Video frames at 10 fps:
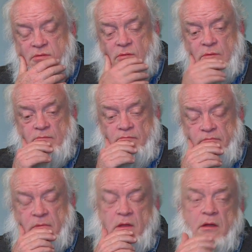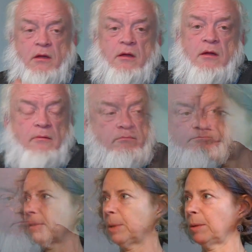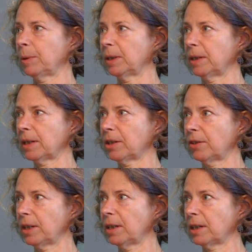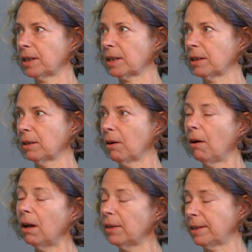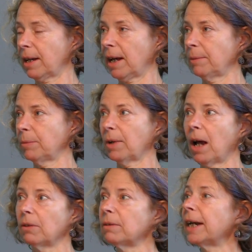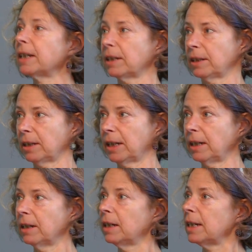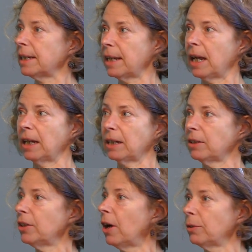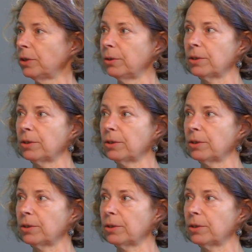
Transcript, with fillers: and they've got hundreds of thousands of people in the streets all the time, regularly saying, breaking the no law nukes, by